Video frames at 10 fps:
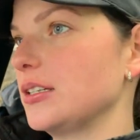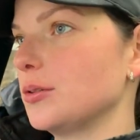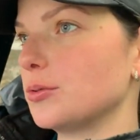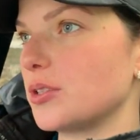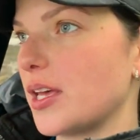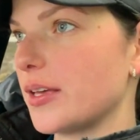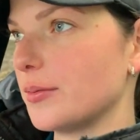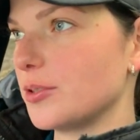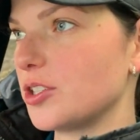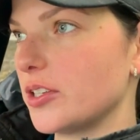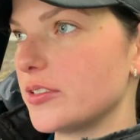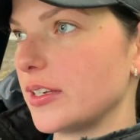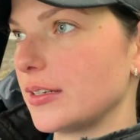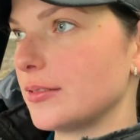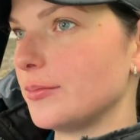all day with
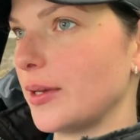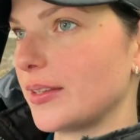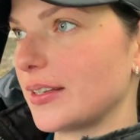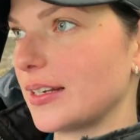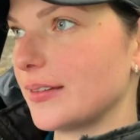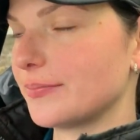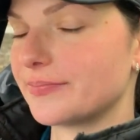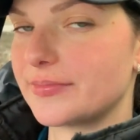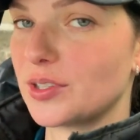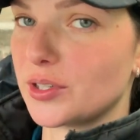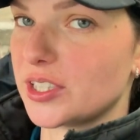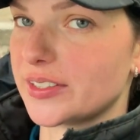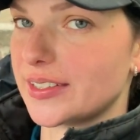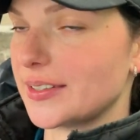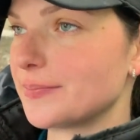Justine, basically. Sorry,
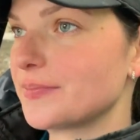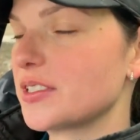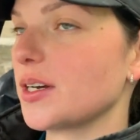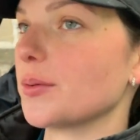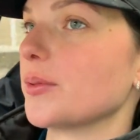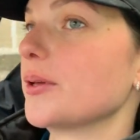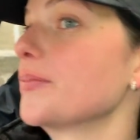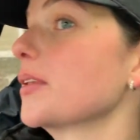Justine, start with me.